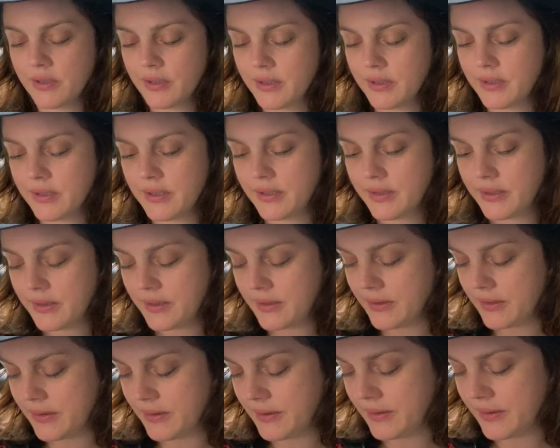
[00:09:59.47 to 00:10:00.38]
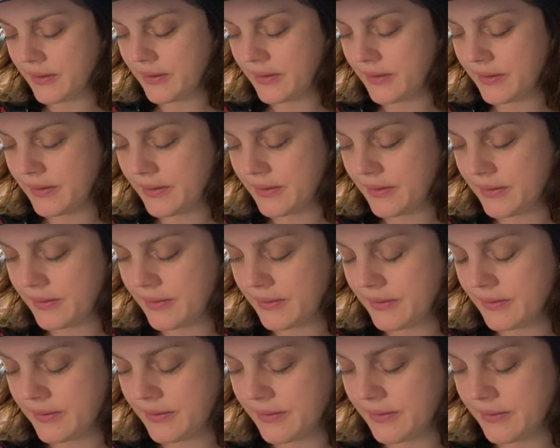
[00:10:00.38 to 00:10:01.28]

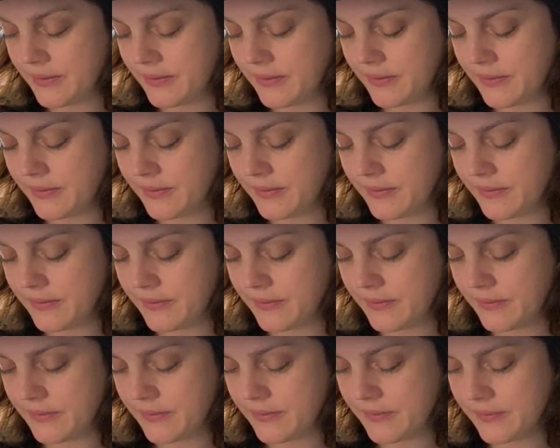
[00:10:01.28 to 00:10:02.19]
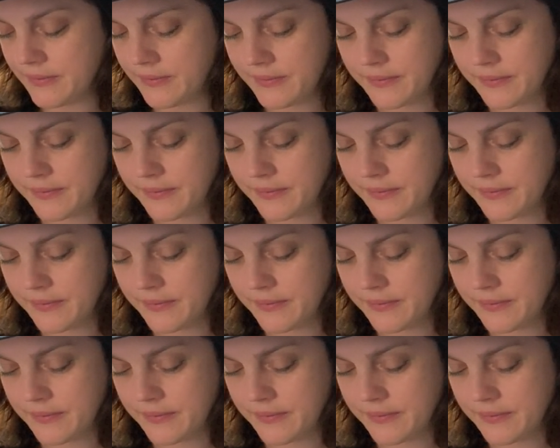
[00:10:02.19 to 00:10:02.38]
No one is speaking in this clip.